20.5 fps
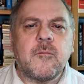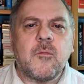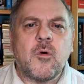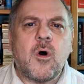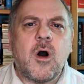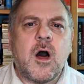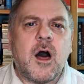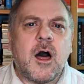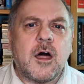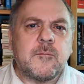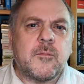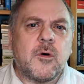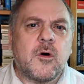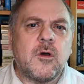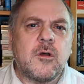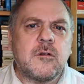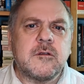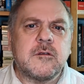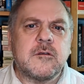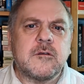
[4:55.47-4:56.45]
more
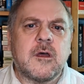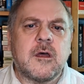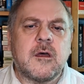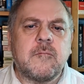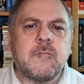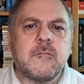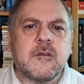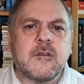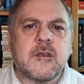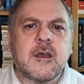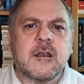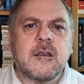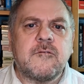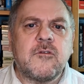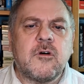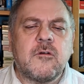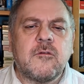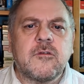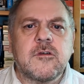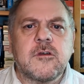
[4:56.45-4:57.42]
hard-boiled um, detective
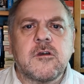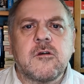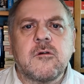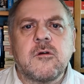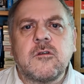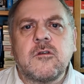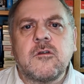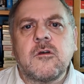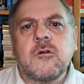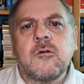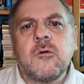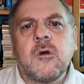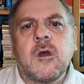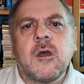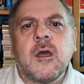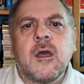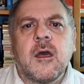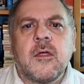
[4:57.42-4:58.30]
novels that you could do.